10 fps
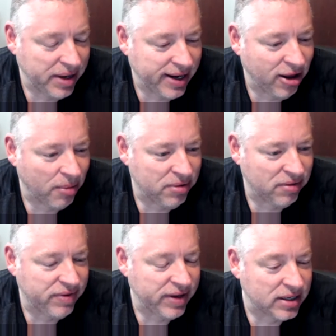help you
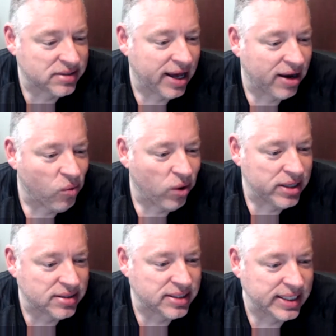finish that one
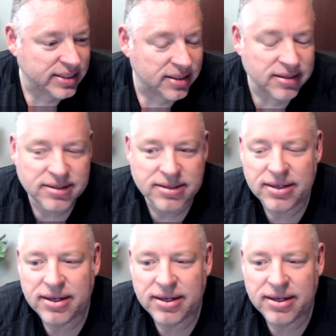sentence.